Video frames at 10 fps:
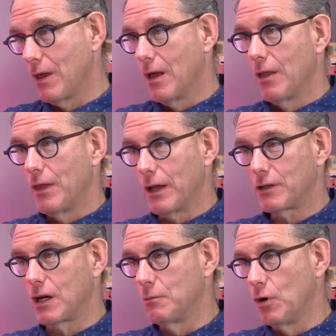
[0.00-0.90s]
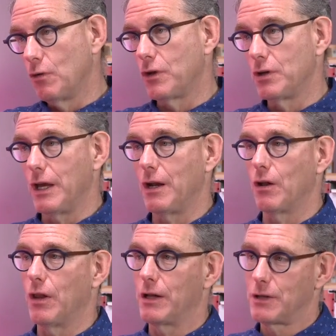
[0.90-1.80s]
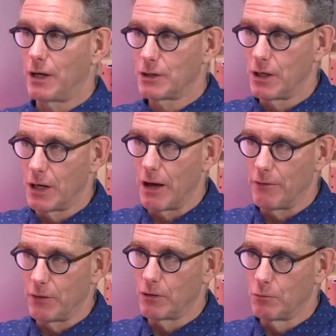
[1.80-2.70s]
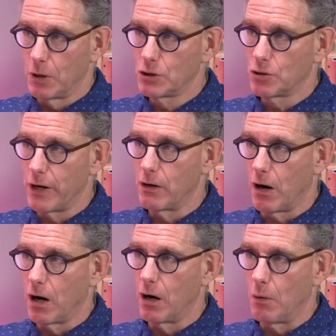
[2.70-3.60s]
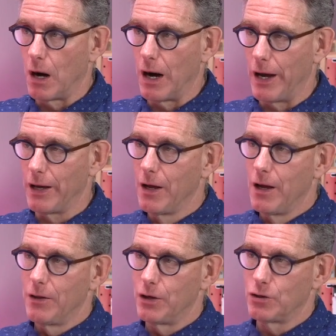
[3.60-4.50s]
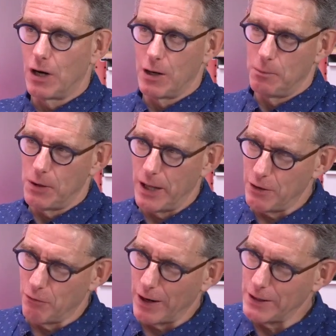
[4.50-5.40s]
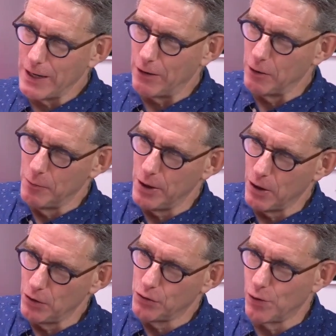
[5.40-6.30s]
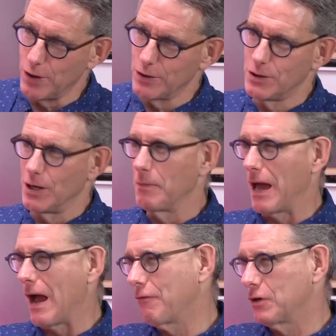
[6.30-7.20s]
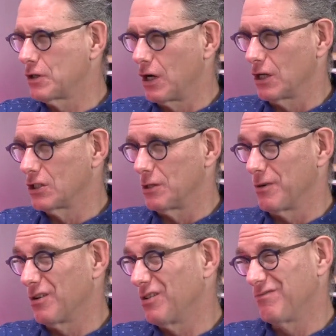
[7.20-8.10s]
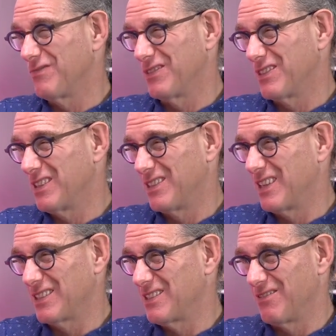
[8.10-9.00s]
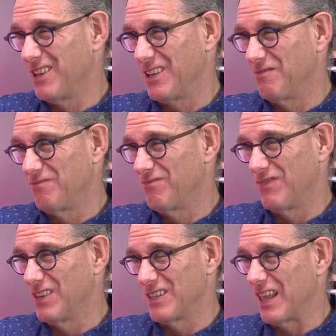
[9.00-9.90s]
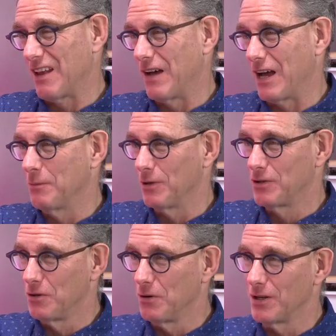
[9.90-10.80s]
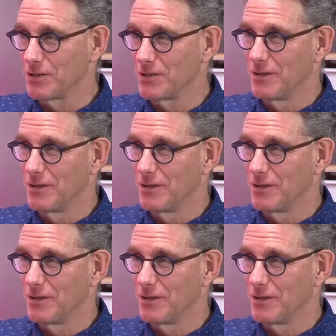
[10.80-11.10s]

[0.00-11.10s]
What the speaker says: Yeah. That's going to move the needle. That's actually going to have a much greater ROI than trying to play it right down the middle towards some average customer who isn't that valuable to us.